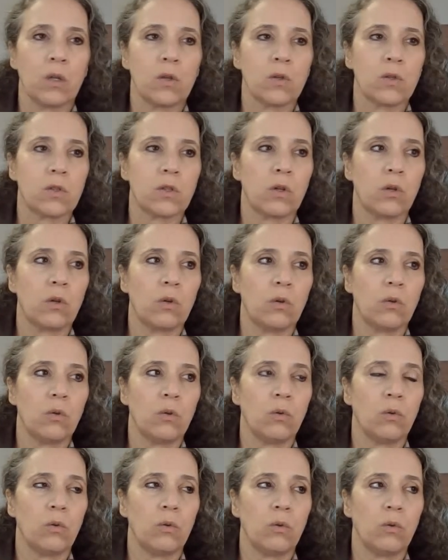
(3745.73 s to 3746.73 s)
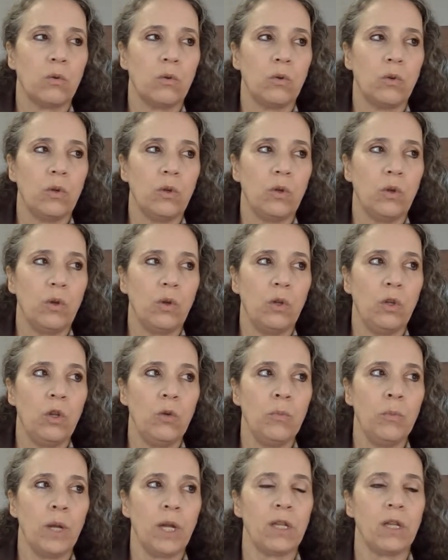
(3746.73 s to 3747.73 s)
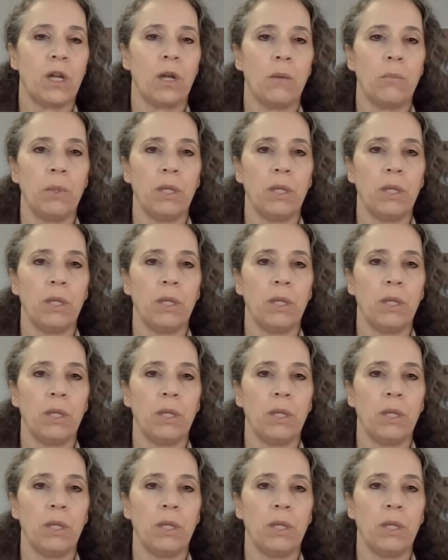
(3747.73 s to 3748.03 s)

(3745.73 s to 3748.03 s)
So you might not